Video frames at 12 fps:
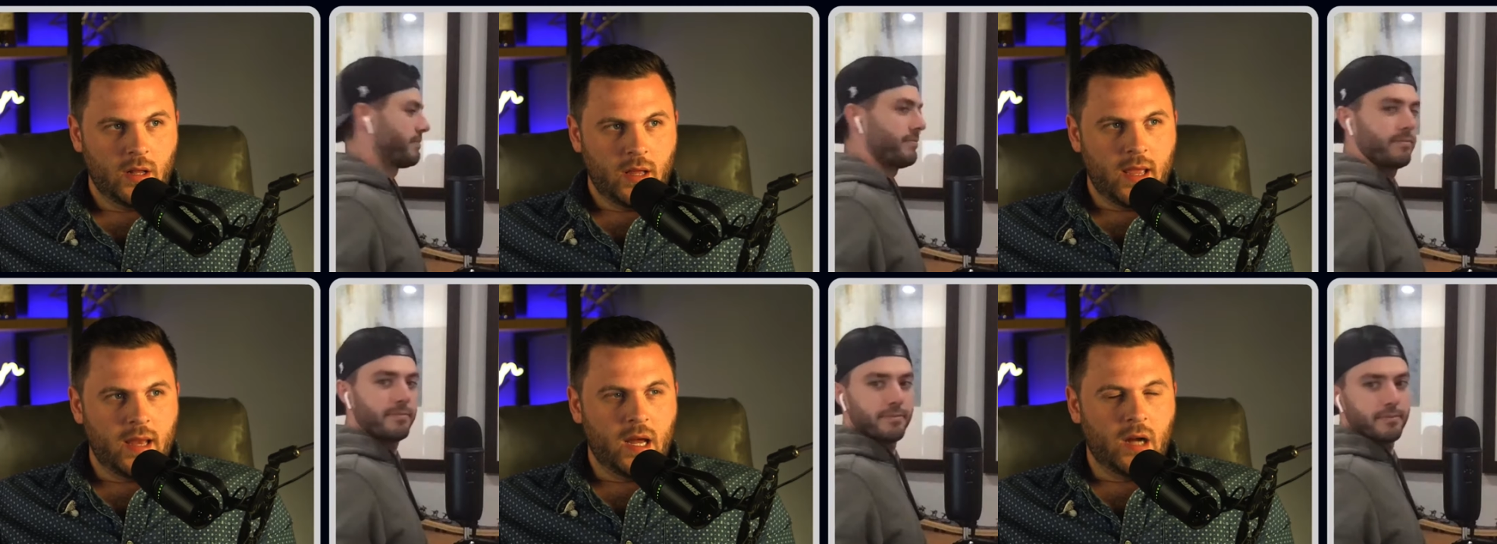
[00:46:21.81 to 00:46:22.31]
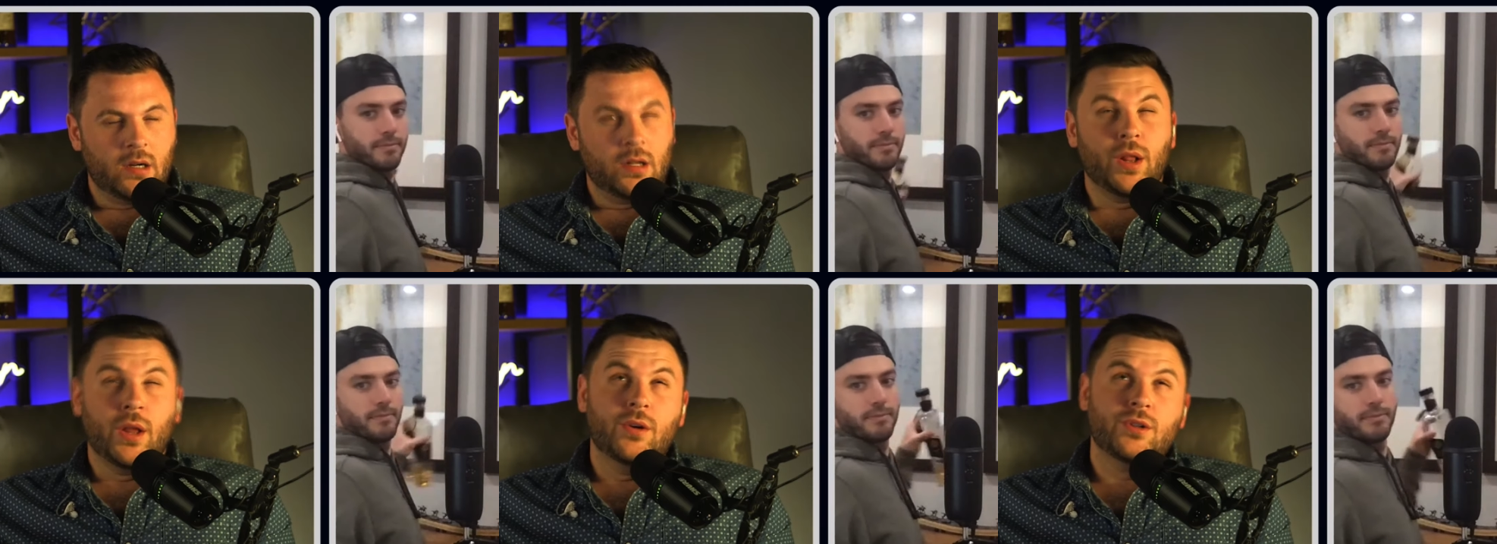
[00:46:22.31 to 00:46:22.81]
Speaker 1: and our
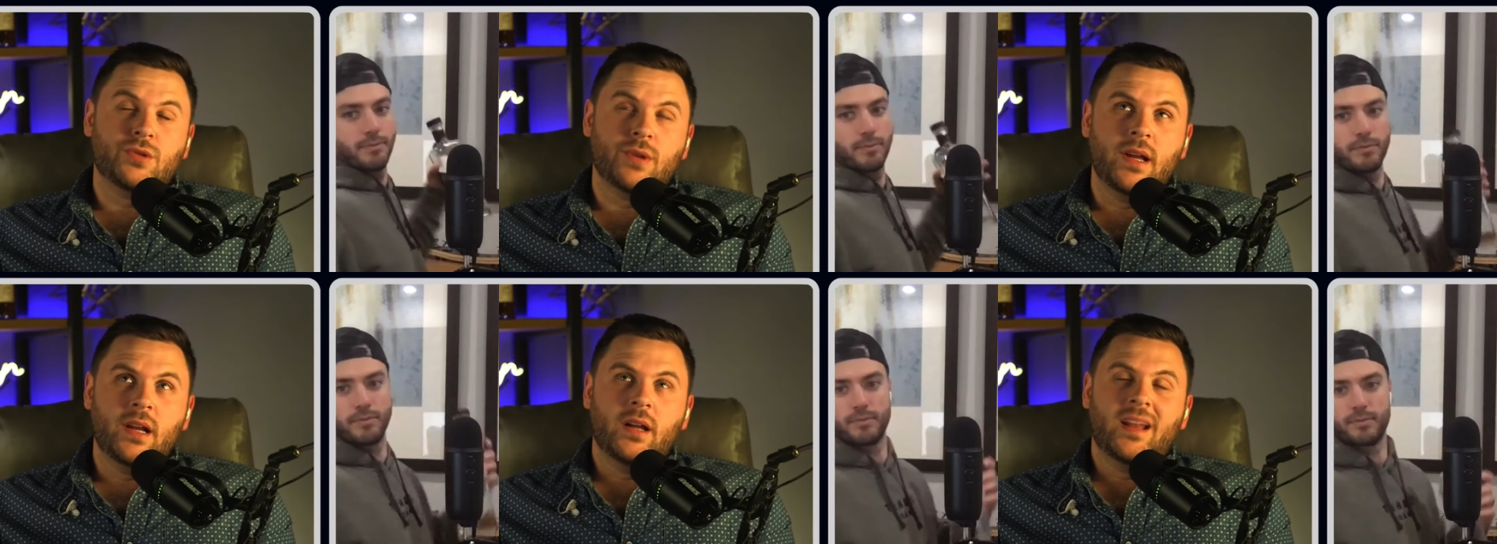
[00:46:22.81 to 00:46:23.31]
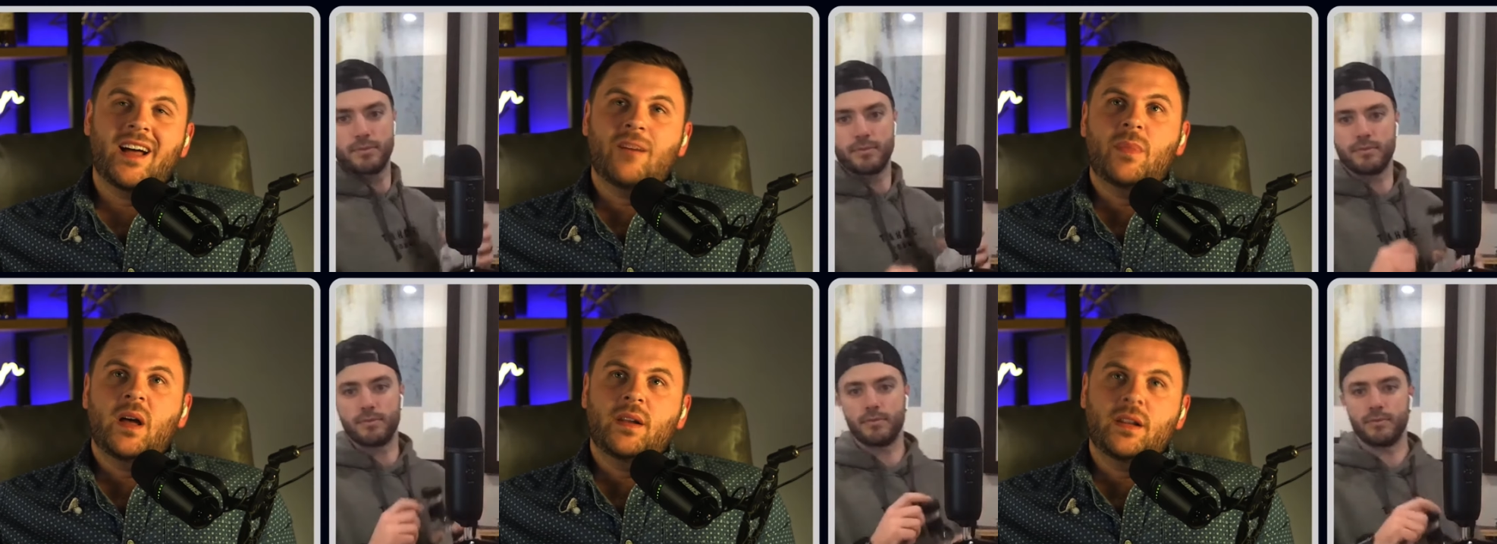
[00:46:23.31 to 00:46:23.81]
close rate on
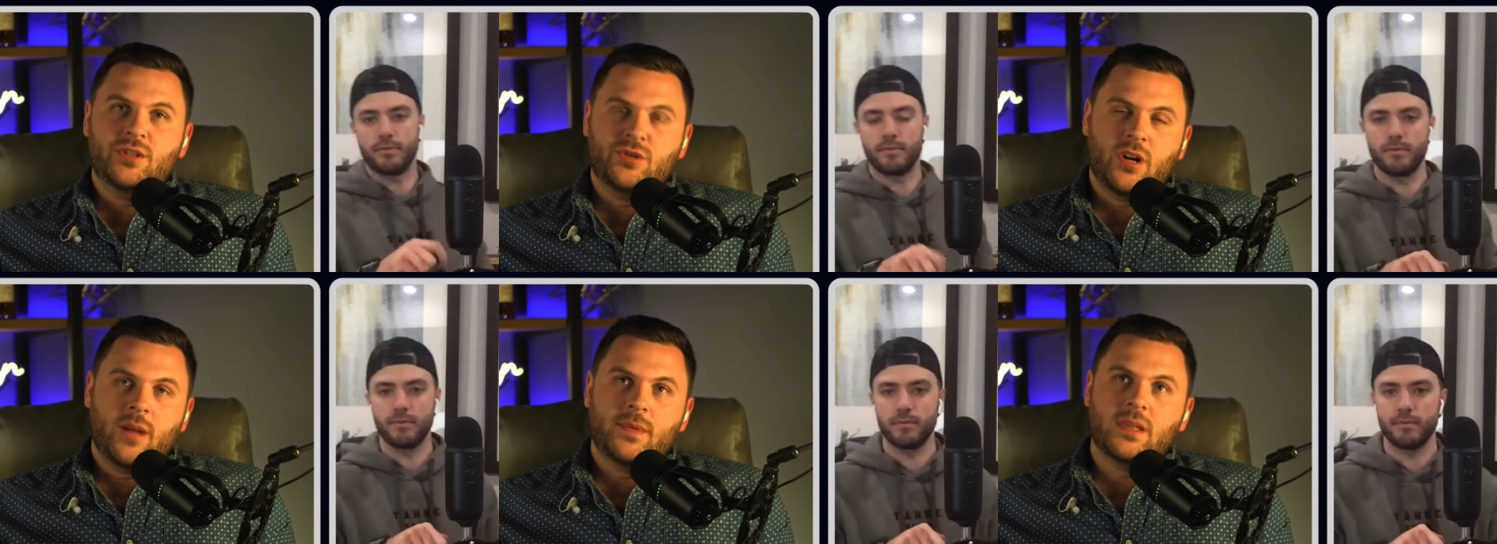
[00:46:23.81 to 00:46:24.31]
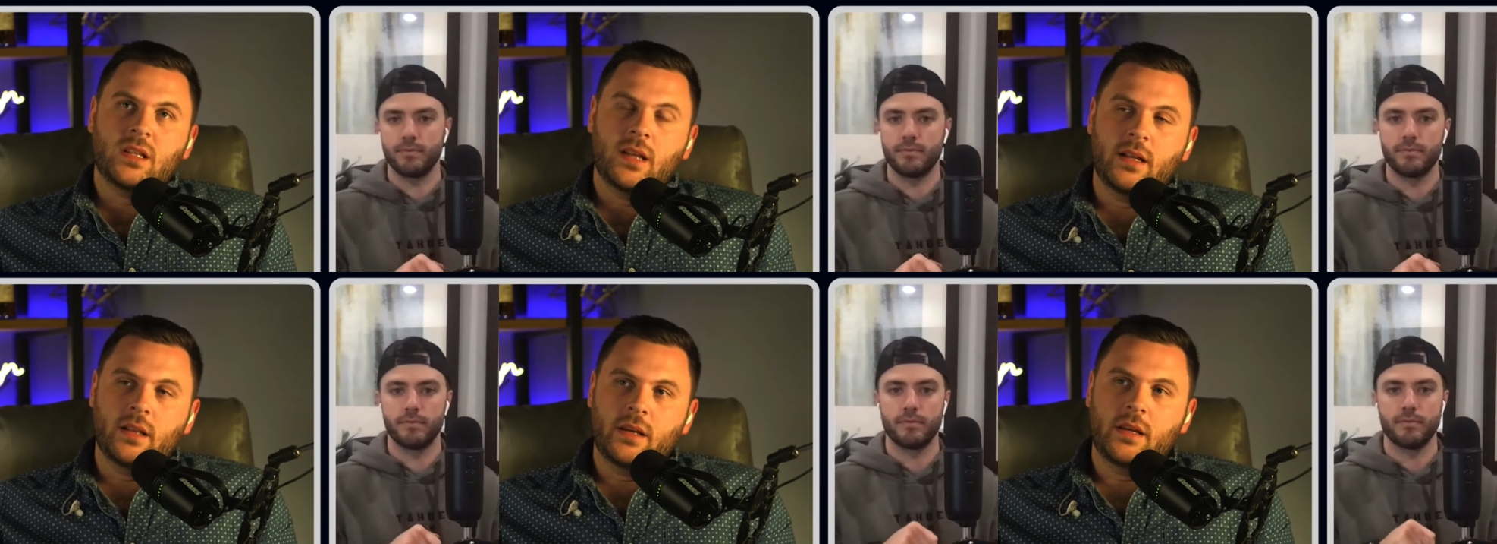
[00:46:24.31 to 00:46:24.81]
outbound has dropped
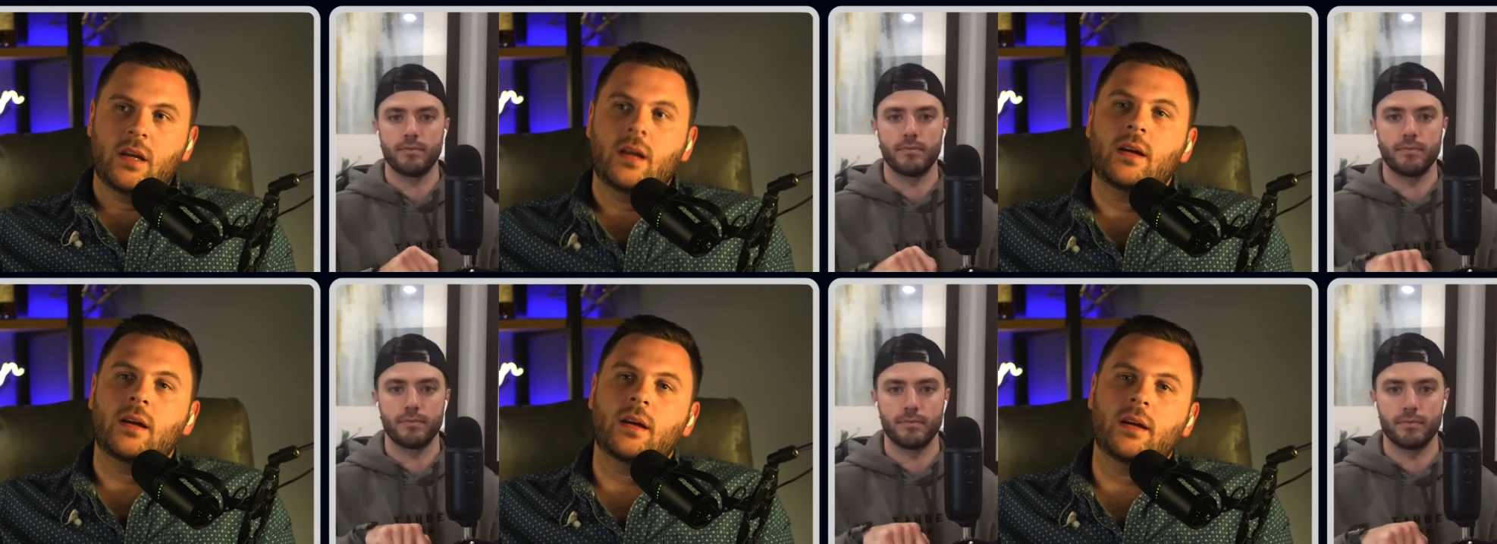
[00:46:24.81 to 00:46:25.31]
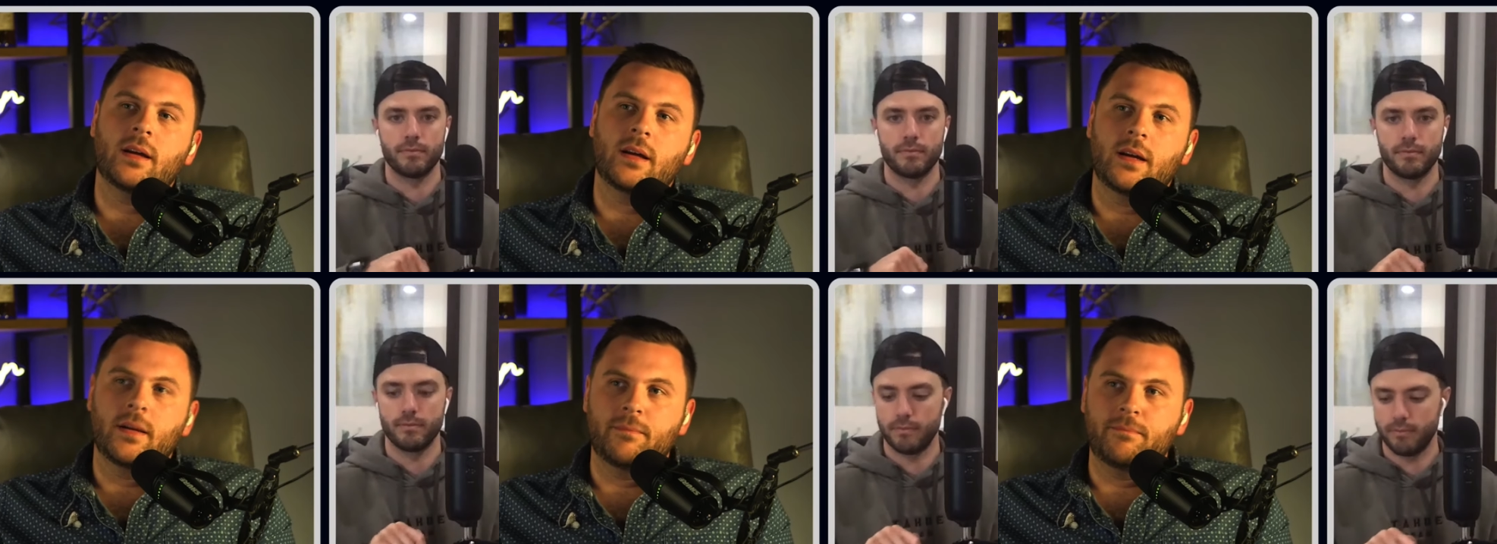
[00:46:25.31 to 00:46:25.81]
slightly.
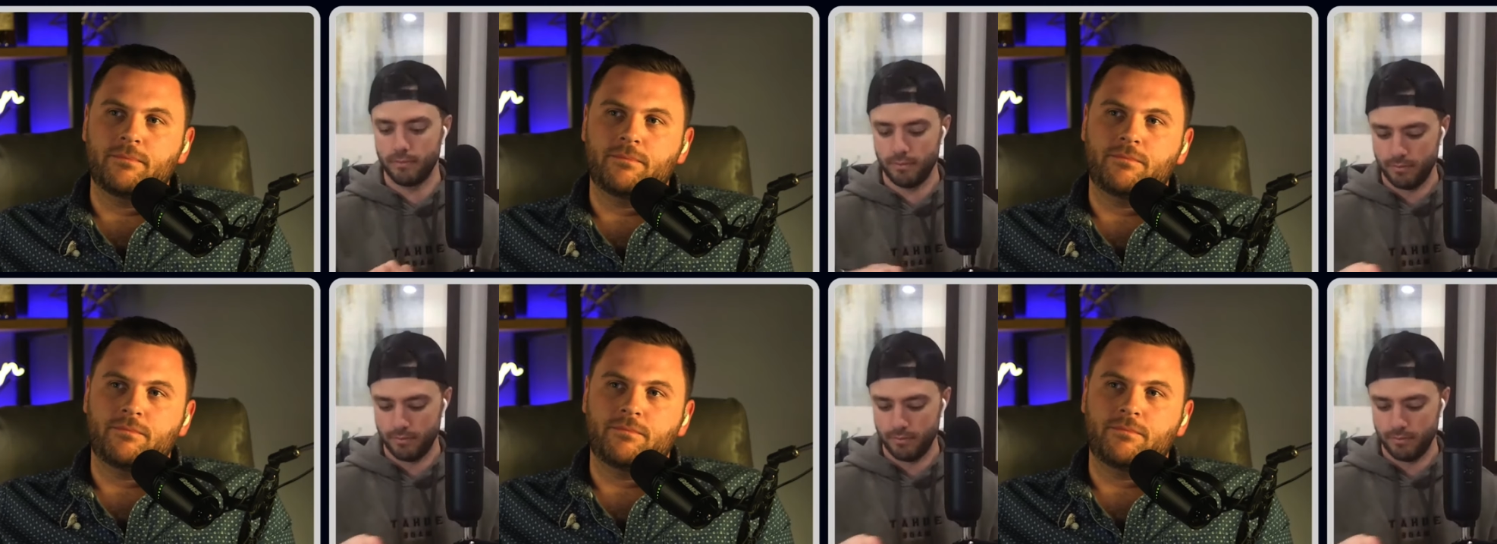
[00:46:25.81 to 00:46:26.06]
Um,